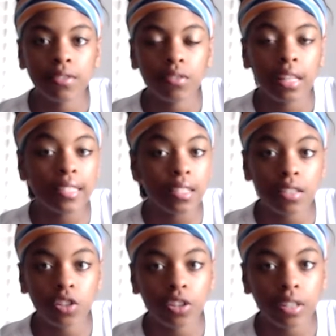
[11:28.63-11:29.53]
listened
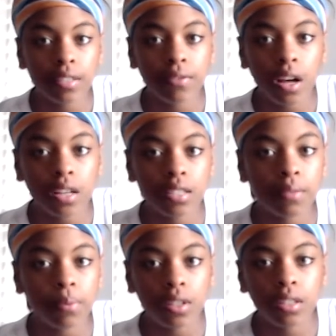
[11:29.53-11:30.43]
to Chris Fox's
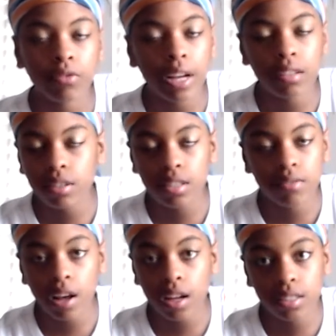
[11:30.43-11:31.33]
book, read Chris
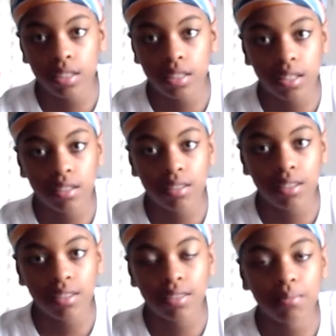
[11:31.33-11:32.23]

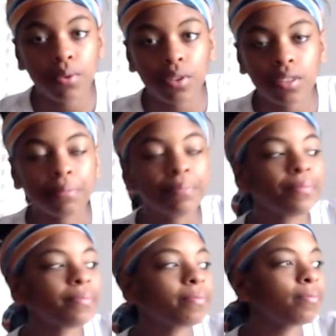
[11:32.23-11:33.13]
Fox's book,
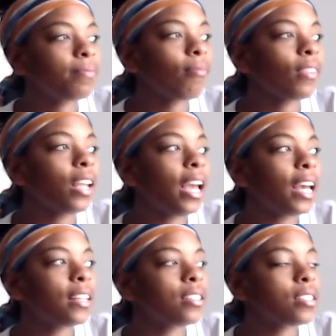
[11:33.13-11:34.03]

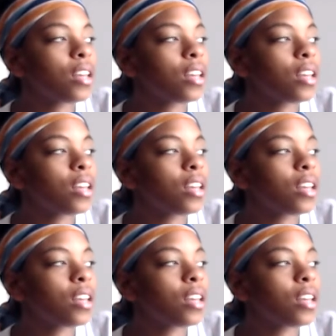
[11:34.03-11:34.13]
and